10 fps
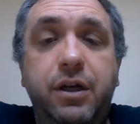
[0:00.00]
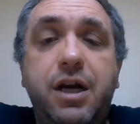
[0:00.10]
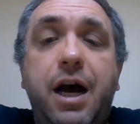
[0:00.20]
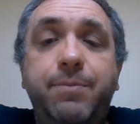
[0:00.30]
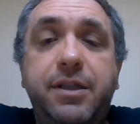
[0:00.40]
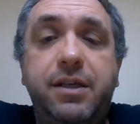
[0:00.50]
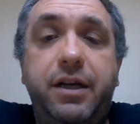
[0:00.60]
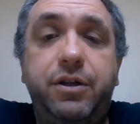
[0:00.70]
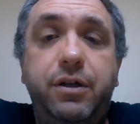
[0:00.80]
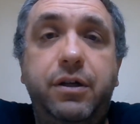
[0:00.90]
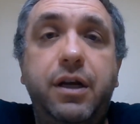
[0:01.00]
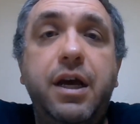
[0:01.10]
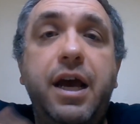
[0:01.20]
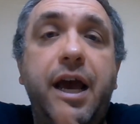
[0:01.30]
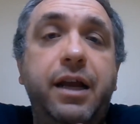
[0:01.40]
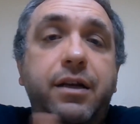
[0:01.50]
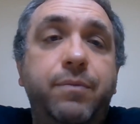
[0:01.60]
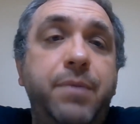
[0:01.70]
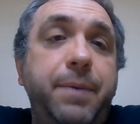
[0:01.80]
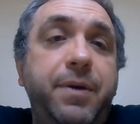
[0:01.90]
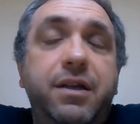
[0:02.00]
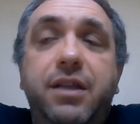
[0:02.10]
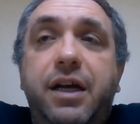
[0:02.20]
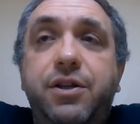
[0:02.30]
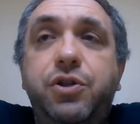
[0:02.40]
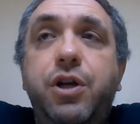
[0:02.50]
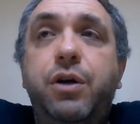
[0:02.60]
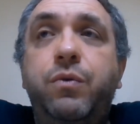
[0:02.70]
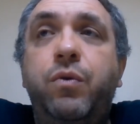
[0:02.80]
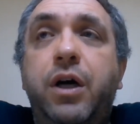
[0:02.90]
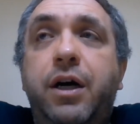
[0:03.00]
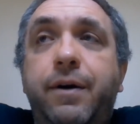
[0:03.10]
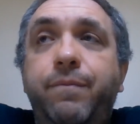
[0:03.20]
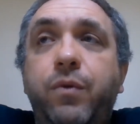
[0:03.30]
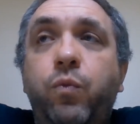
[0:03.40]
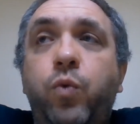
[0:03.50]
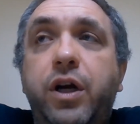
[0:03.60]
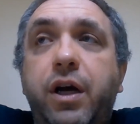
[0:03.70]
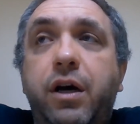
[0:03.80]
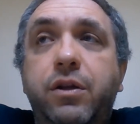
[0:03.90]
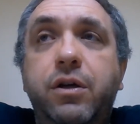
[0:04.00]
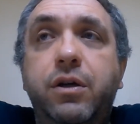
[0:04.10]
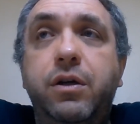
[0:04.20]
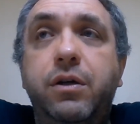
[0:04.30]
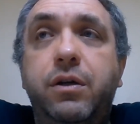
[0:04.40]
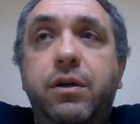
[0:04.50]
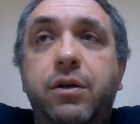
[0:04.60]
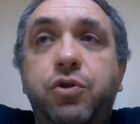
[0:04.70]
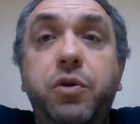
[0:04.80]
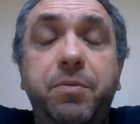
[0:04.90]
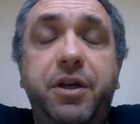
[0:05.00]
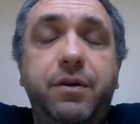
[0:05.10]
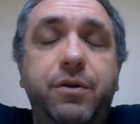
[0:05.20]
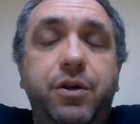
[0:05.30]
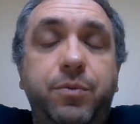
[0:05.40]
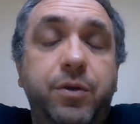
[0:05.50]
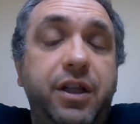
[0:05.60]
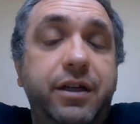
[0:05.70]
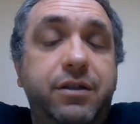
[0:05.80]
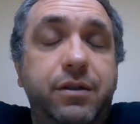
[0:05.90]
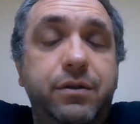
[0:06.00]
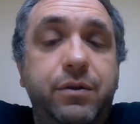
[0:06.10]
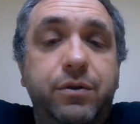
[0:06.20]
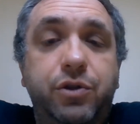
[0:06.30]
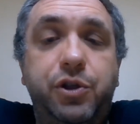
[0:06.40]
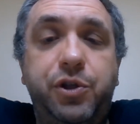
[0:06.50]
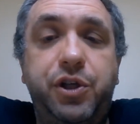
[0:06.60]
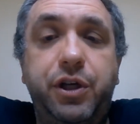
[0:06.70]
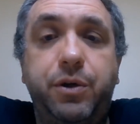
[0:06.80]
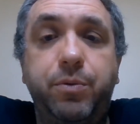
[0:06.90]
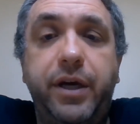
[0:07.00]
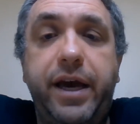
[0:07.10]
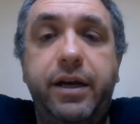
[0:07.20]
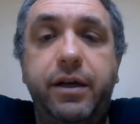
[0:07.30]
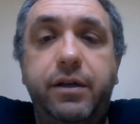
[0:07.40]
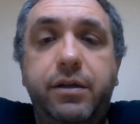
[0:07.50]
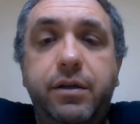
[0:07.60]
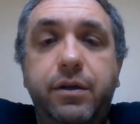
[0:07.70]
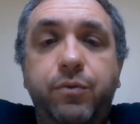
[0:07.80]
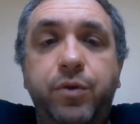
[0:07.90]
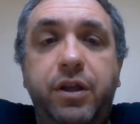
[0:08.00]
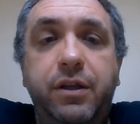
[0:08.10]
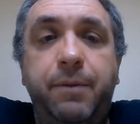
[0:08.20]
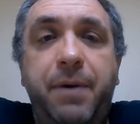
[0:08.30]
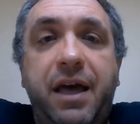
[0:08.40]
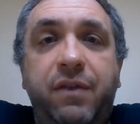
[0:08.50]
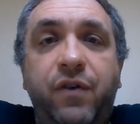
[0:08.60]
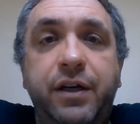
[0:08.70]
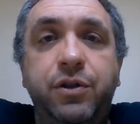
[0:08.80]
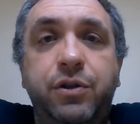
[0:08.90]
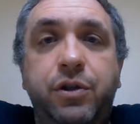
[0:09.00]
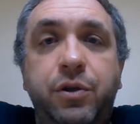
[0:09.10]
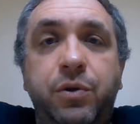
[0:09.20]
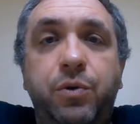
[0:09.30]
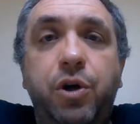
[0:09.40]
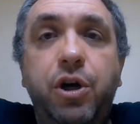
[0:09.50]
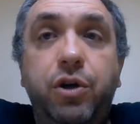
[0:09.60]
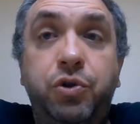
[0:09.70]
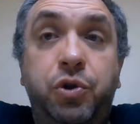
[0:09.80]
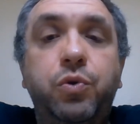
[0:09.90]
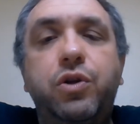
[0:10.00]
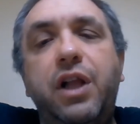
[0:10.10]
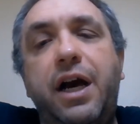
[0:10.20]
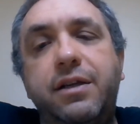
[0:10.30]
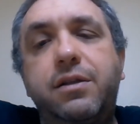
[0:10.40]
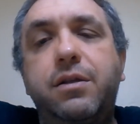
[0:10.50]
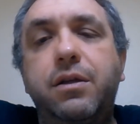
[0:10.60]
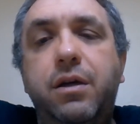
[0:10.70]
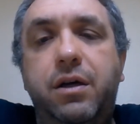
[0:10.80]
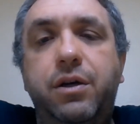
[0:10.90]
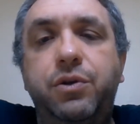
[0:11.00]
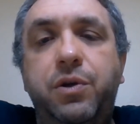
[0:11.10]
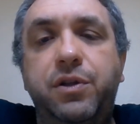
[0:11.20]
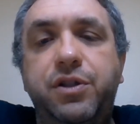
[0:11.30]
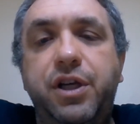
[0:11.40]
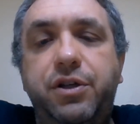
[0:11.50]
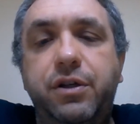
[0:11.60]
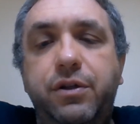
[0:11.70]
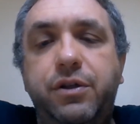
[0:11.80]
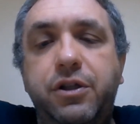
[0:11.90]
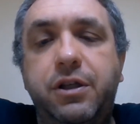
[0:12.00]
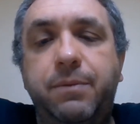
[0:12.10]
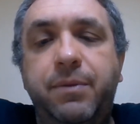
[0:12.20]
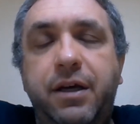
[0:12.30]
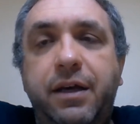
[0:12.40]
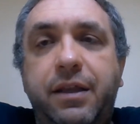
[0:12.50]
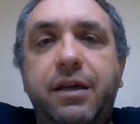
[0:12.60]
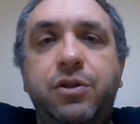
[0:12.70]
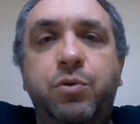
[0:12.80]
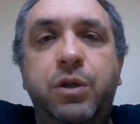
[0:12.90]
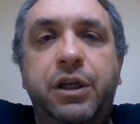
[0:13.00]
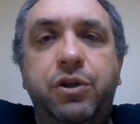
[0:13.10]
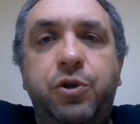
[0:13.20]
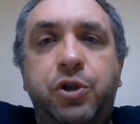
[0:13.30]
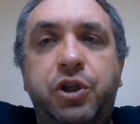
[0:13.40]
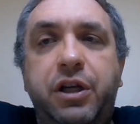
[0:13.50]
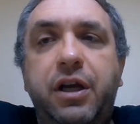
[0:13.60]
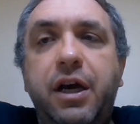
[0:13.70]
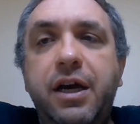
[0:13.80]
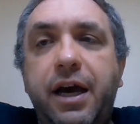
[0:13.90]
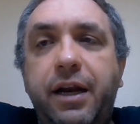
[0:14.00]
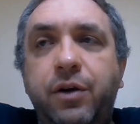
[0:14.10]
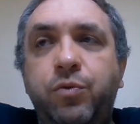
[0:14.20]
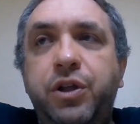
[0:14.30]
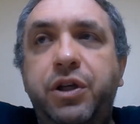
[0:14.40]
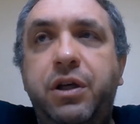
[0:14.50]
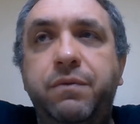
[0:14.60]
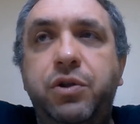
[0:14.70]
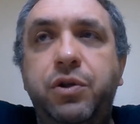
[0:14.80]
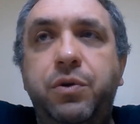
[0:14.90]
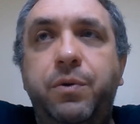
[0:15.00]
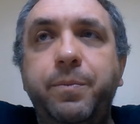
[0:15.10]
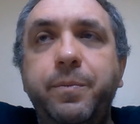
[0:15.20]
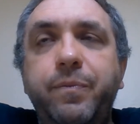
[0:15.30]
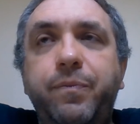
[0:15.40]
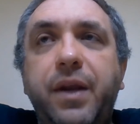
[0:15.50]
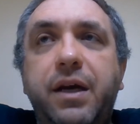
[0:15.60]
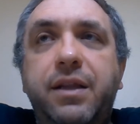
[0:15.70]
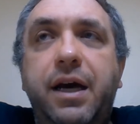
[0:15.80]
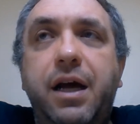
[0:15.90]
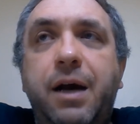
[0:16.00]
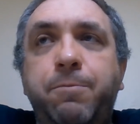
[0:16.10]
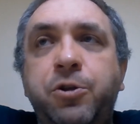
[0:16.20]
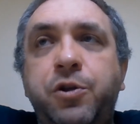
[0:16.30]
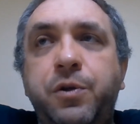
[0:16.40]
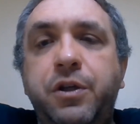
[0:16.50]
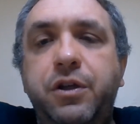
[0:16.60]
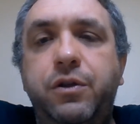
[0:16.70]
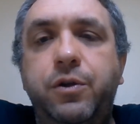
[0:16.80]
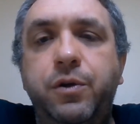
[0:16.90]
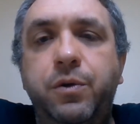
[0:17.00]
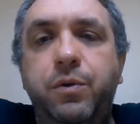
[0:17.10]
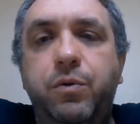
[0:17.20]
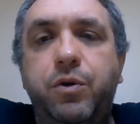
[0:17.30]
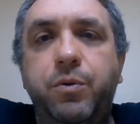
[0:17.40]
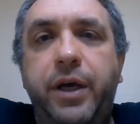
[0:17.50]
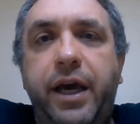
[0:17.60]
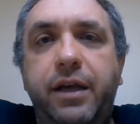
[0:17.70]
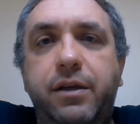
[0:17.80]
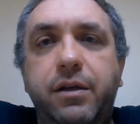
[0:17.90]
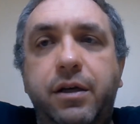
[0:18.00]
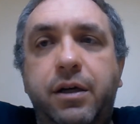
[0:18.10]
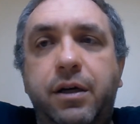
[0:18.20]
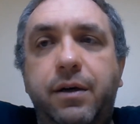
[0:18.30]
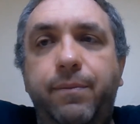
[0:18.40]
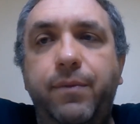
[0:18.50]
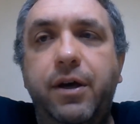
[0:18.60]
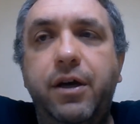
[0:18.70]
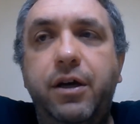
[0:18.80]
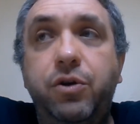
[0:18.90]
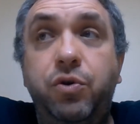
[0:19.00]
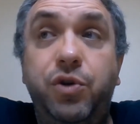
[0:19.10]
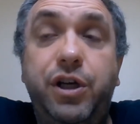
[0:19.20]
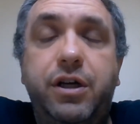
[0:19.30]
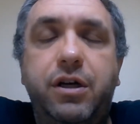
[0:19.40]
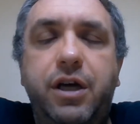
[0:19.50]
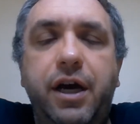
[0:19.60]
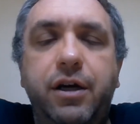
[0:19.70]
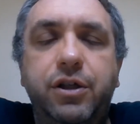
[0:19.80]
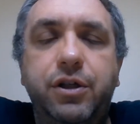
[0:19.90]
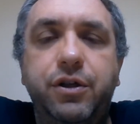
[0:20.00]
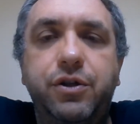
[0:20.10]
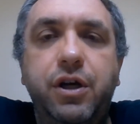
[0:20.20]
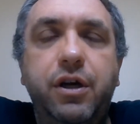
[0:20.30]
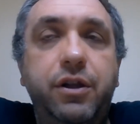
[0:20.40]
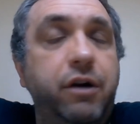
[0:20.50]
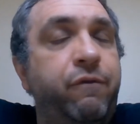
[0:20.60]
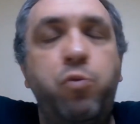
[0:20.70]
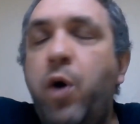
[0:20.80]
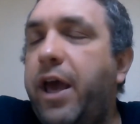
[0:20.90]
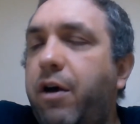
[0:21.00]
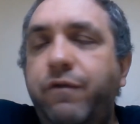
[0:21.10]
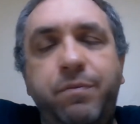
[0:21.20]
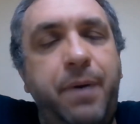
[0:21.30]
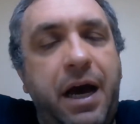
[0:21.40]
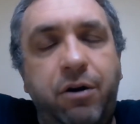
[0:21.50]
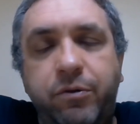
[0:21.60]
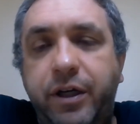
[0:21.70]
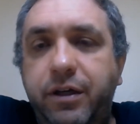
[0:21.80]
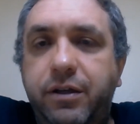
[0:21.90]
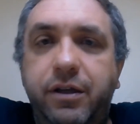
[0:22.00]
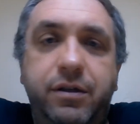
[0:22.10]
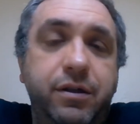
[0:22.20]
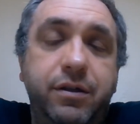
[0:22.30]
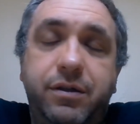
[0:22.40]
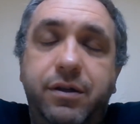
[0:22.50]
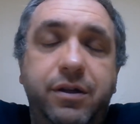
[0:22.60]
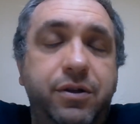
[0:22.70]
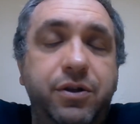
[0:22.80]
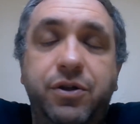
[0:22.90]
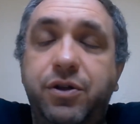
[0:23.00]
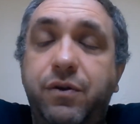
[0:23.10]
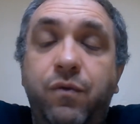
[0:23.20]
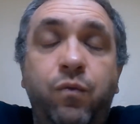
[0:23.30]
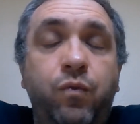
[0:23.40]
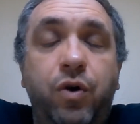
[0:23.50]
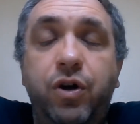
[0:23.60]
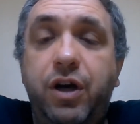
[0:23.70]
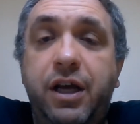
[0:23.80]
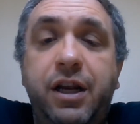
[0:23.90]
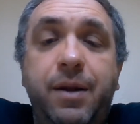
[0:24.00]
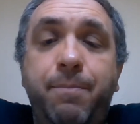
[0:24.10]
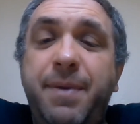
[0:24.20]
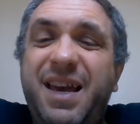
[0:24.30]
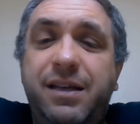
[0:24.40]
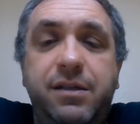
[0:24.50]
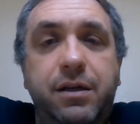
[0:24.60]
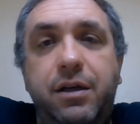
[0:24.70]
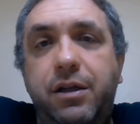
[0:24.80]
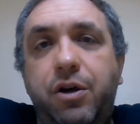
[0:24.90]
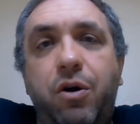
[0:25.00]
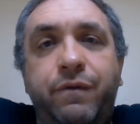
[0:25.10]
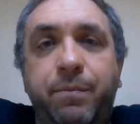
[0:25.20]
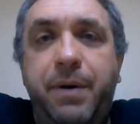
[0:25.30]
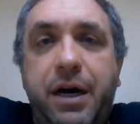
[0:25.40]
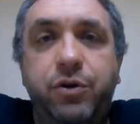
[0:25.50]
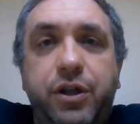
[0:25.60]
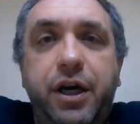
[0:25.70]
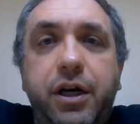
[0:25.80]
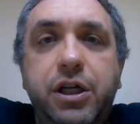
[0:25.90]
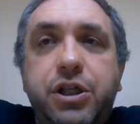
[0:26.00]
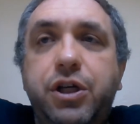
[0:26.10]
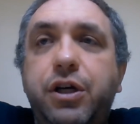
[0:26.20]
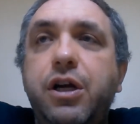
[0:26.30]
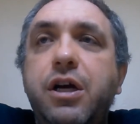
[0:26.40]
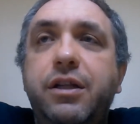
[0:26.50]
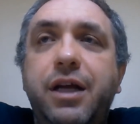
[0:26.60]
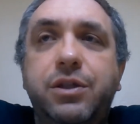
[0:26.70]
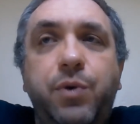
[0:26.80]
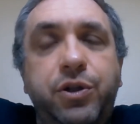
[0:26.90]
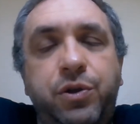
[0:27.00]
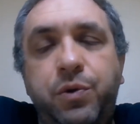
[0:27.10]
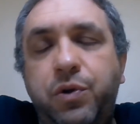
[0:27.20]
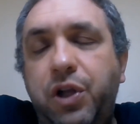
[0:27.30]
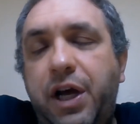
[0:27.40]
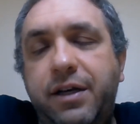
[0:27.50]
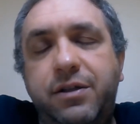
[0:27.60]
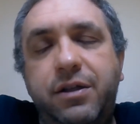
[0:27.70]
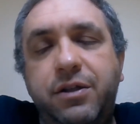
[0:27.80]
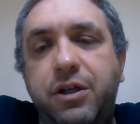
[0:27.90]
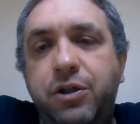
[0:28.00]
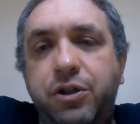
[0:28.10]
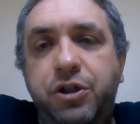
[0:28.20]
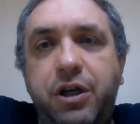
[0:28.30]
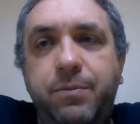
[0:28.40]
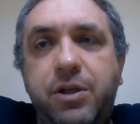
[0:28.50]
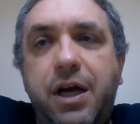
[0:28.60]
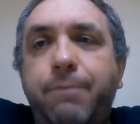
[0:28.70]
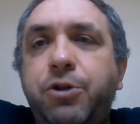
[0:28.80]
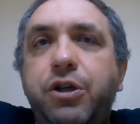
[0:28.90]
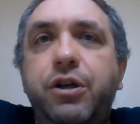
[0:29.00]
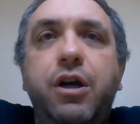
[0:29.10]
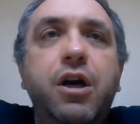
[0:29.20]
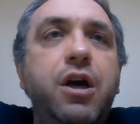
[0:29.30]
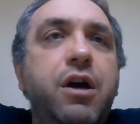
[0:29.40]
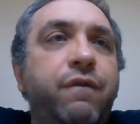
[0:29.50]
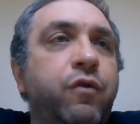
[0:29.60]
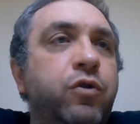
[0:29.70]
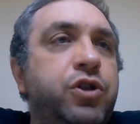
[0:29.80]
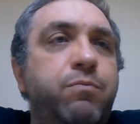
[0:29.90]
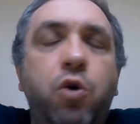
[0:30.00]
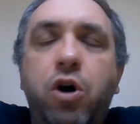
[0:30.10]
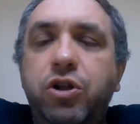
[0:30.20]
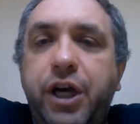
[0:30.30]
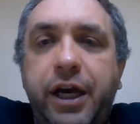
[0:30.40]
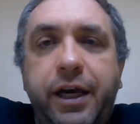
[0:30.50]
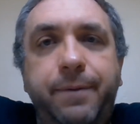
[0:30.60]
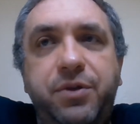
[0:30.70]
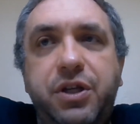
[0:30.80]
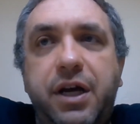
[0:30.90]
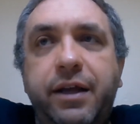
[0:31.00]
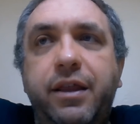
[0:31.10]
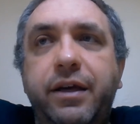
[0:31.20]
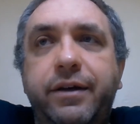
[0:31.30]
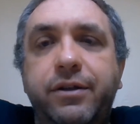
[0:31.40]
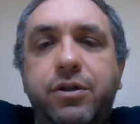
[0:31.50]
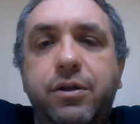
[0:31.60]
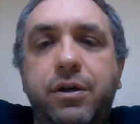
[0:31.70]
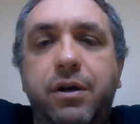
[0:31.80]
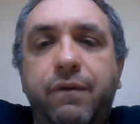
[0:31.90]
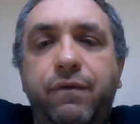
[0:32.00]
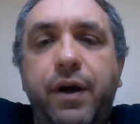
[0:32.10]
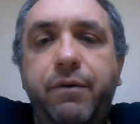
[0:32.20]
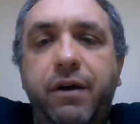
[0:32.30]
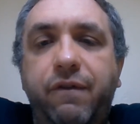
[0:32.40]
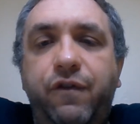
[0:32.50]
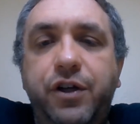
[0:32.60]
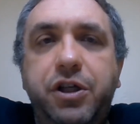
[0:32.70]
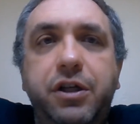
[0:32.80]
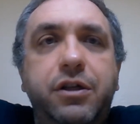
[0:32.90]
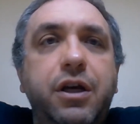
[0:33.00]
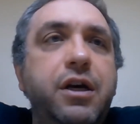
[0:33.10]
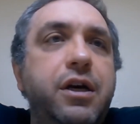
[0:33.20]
comment section, and maybe let us know what other superhero you would like to see created within the Pathfinder 2 dual class utilization system. I think it's really interesting, and it really gives you that opportunity to create unique characters. They're way overpowering. This is an amazingly overpowered character. That's why dual class is under GM's option. For small games, I think it's very efficient.